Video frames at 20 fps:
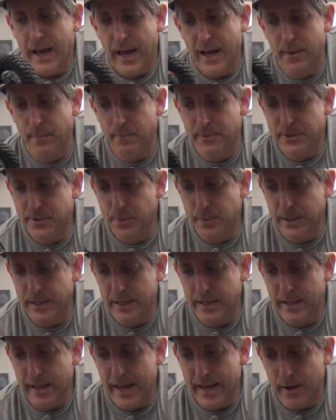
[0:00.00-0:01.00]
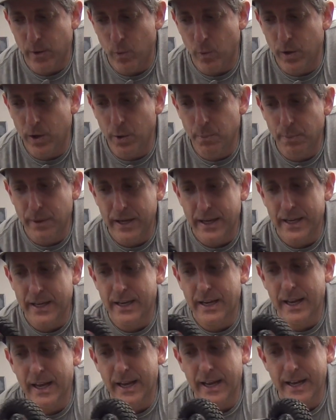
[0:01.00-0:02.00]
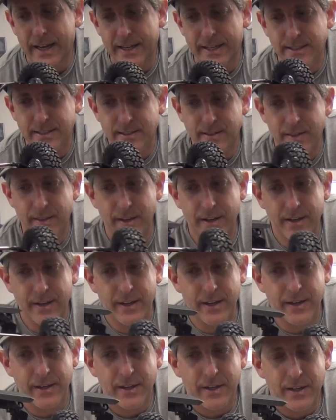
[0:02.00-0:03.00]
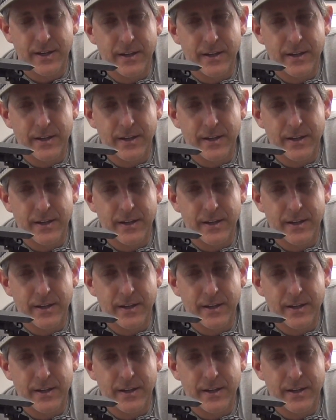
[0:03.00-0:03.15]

and between that oil pan and the